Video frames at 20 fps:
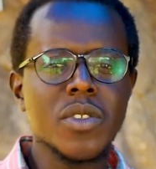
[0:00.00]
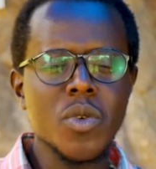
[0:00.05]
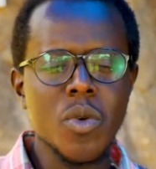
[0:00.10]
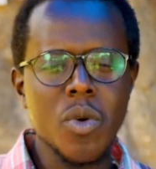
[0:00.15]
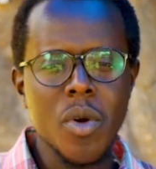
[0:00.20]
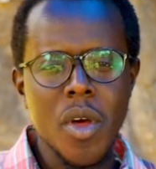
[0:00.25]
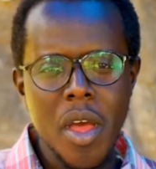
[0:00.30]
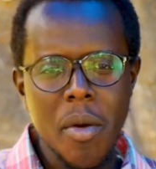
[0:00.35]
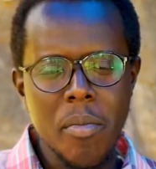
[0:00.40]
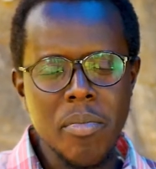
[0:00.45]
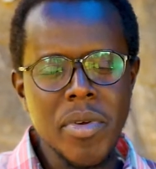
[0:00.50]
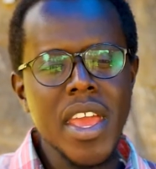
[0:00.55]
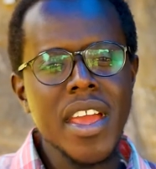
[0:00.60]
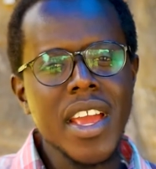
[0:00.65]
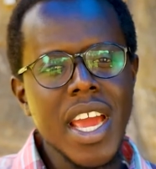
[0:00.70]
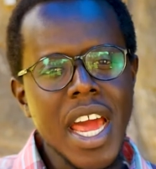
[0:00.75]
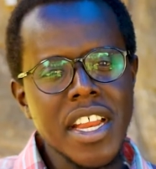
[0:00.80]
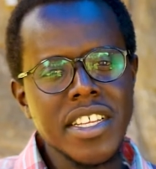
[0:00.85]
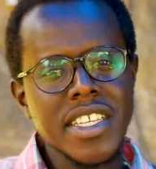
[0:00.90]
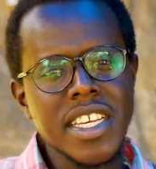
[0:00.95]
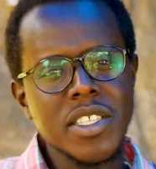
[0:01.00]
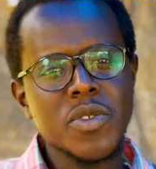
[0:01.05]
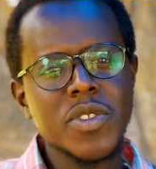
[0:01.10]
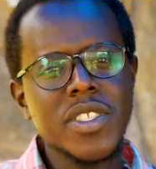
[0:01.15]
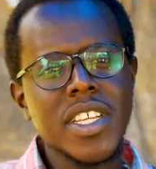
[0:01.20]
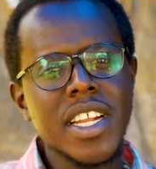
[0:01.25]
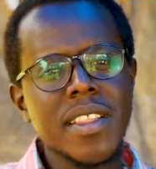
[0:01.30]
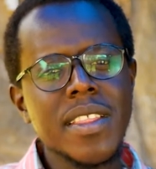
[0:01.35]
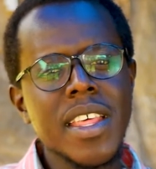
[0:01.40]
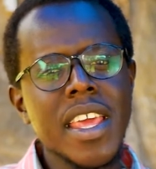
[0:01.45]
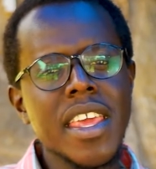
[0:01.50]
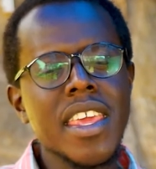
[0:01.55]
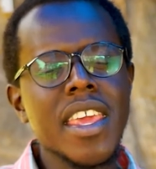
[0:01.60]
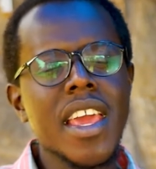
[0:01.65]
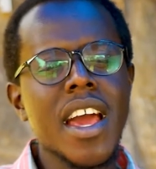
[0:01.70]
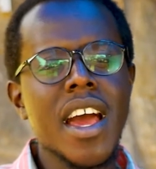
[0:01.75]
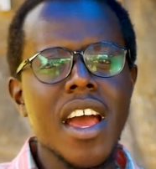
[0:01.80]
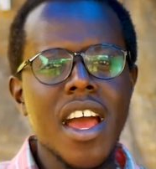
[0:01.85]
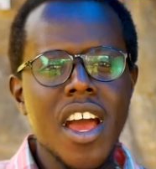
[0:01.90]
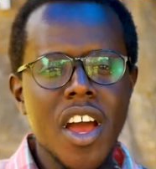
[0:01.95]
So be encouraged as you start the
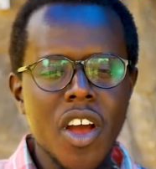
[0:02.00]
year.